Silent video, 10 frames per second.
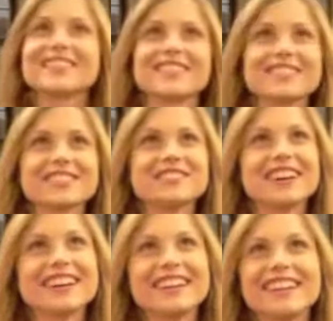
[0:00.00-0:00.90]
all so
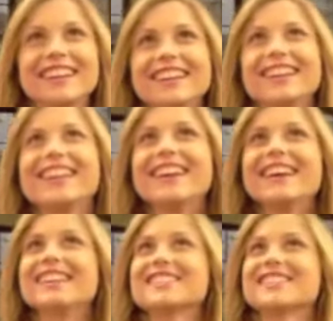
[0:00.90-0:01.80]
fun.
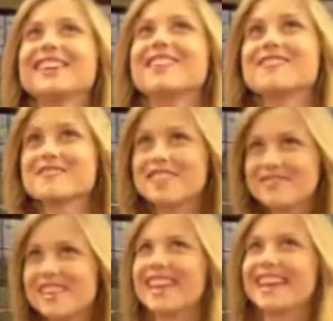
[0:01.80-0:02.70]
It's really hard for me
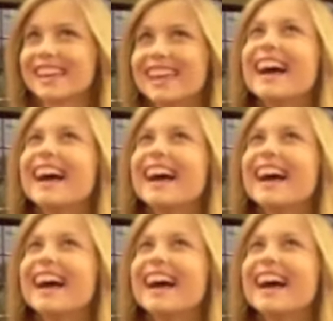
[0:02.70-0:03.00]
to pick.